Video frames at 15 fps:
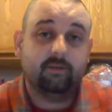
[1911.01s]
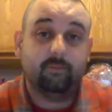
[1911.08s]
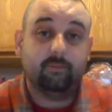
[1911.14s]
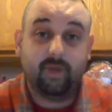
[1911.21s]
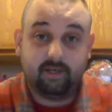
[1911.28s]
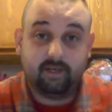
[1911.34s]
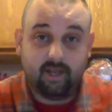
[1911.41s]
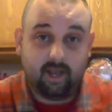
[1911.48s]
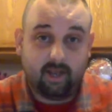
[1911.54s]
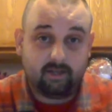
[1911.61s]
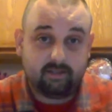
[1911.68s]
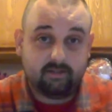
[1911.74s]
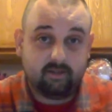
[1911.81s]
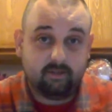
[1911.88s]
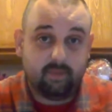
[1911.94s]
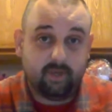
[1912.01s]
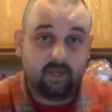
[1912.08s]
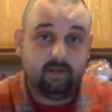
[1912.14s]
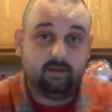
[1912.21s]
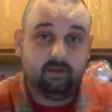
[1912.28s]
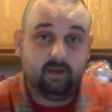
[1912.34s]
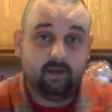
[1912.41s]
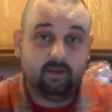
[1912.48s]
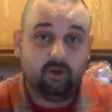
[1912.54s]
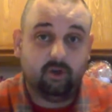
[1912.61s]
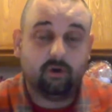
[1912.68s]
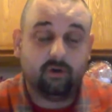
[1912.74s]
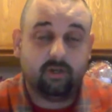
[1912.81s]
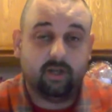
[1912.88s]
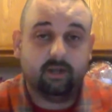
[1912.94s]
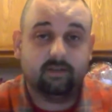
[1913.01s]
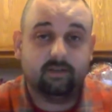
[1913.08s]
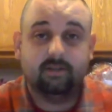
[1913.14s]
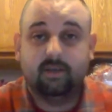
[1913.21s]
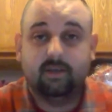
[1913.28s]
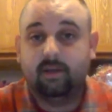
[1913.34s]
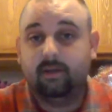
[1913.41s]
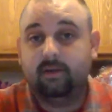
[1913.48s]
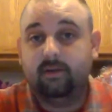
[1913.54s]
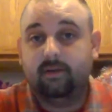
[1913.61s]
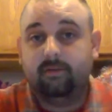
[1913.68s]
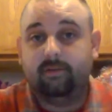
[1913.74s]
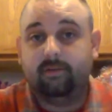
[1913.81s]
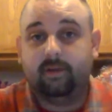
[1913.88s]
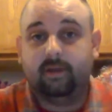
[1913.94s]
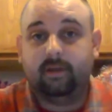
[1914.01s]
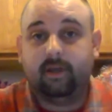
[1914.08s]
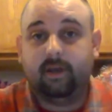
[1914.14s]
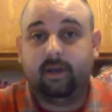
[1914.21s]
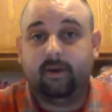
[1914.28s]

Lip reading: the big tanks, the big yard tanks, the